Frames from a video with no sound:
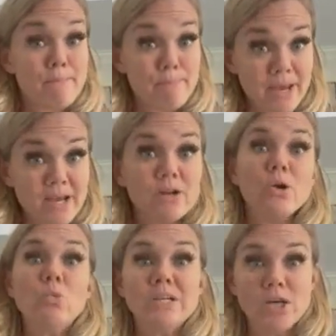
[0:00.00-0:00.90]

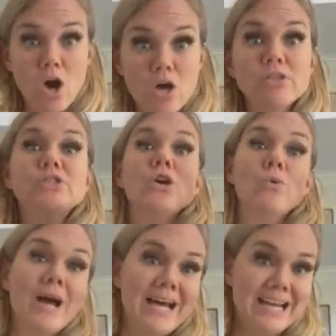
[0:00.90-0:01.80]
Peter was
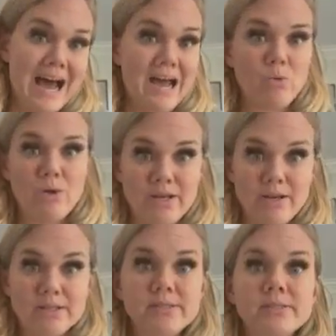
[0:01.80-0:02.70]
also an
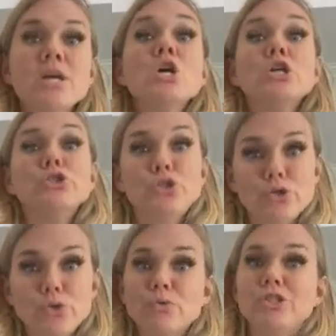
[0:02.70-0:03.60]
eyewitness
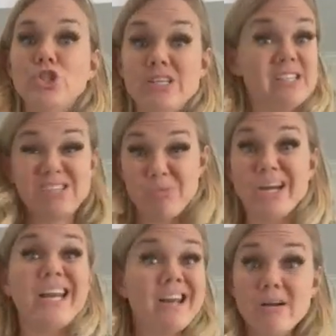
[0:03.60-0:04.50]
to Jesus, and we're
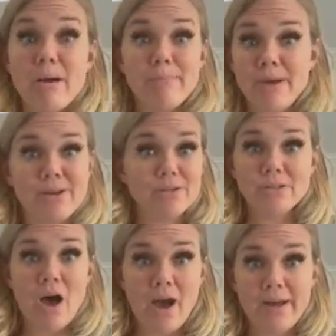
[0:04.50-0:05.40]
going to hear about Peter a
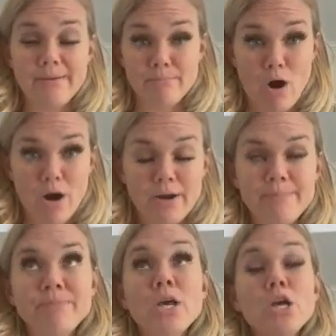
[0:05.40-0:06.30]
lot in Mark.
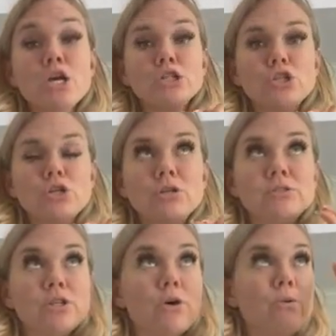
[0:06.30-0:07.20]

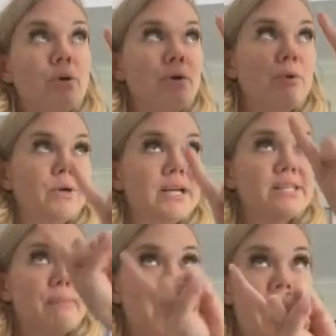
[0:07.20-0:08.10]
So what did I
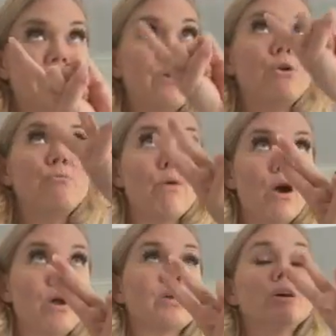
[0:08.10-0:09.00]
say? Matthew,
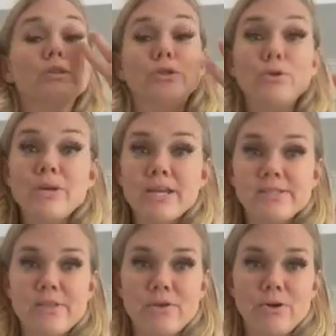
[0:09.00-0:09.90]
Mark, Luke is
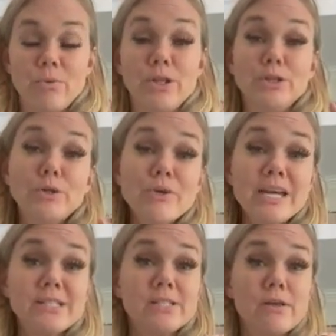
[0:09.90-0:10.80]
the third one. Luke
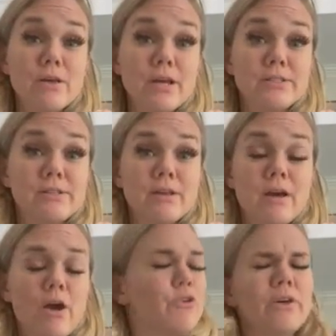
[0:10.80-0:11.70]
is
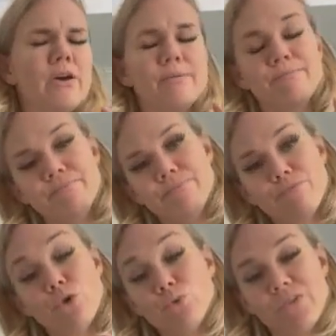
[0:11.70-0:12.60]
the
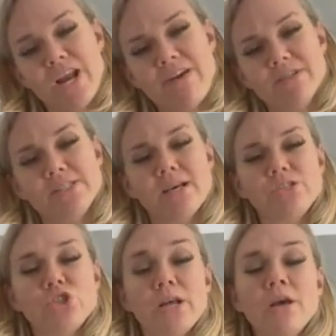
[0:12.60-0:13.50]
fourth one that I haven't
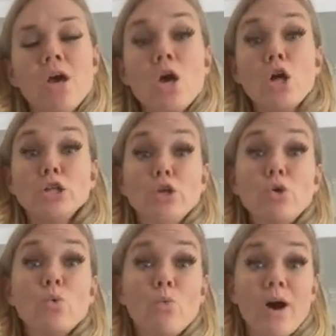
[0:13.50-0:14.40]
discussed yet.
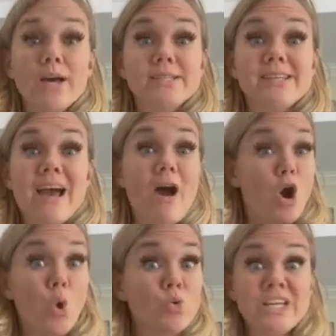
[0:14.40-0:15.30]
Luke was
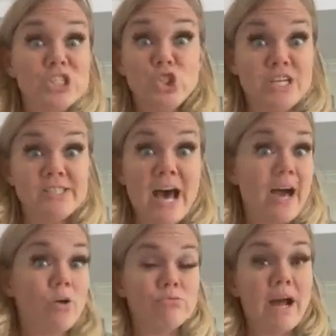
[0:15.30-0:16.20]
our only
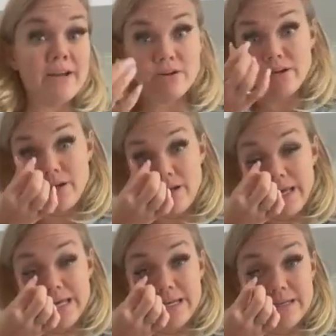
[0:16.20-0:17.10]
Gentile writer
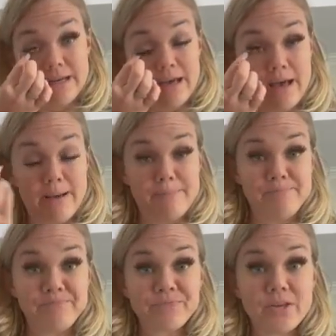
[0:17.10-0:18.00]
in
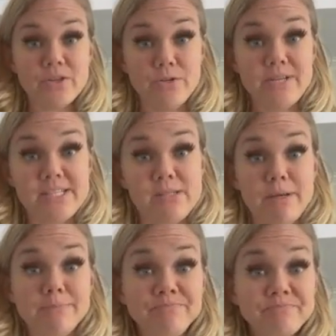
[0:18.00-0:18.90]
the New
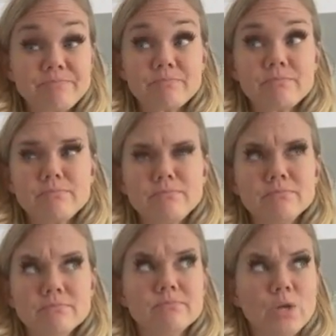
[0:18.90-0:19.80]
Testament,
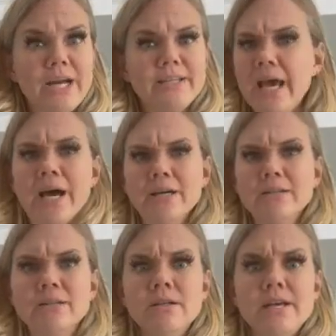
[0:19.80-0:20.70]
right? Yeah,
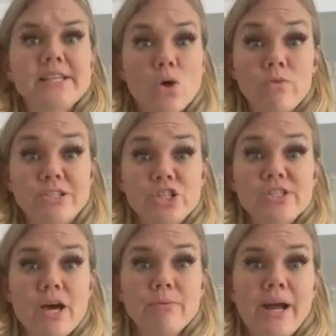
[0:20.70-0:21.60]
he's the only
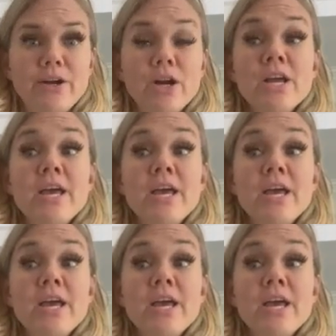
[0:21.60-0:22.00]
Gentile writer.